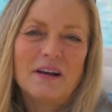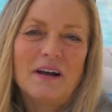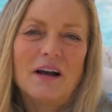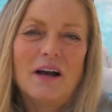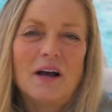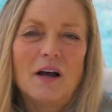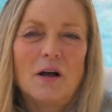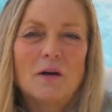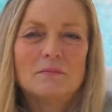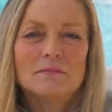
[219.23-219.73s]

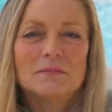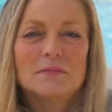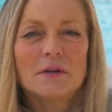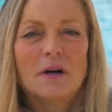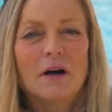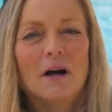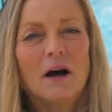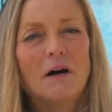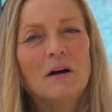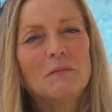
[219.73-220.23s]
um,
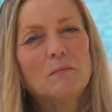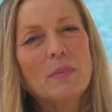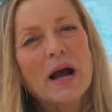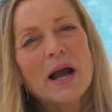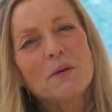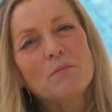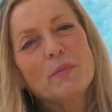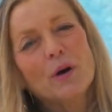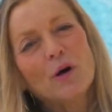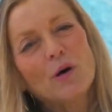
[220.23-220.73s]

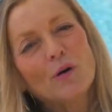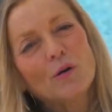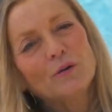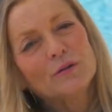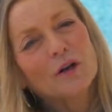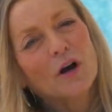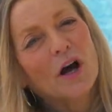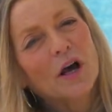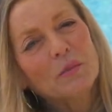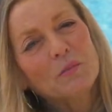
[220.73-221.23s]
by
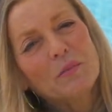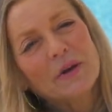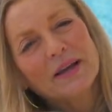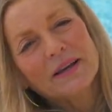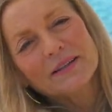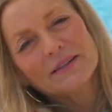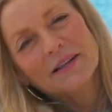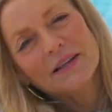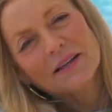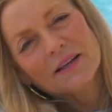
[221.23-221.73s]
boat, on
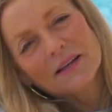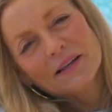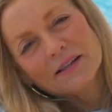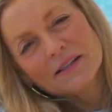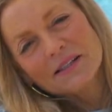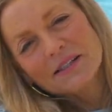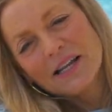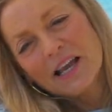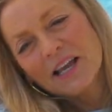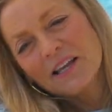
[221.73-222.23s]

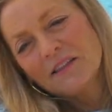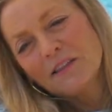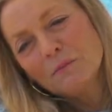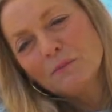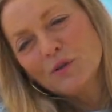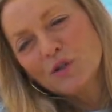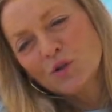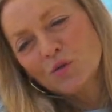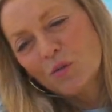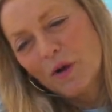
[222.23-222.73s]
picnics, take
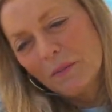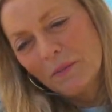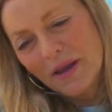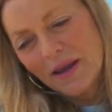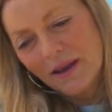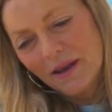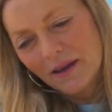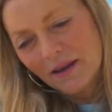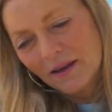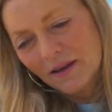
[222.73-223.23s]
them
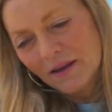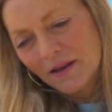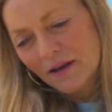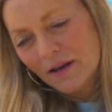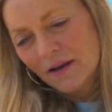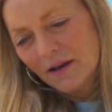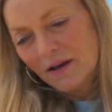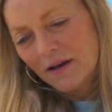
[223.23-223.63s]
swimming.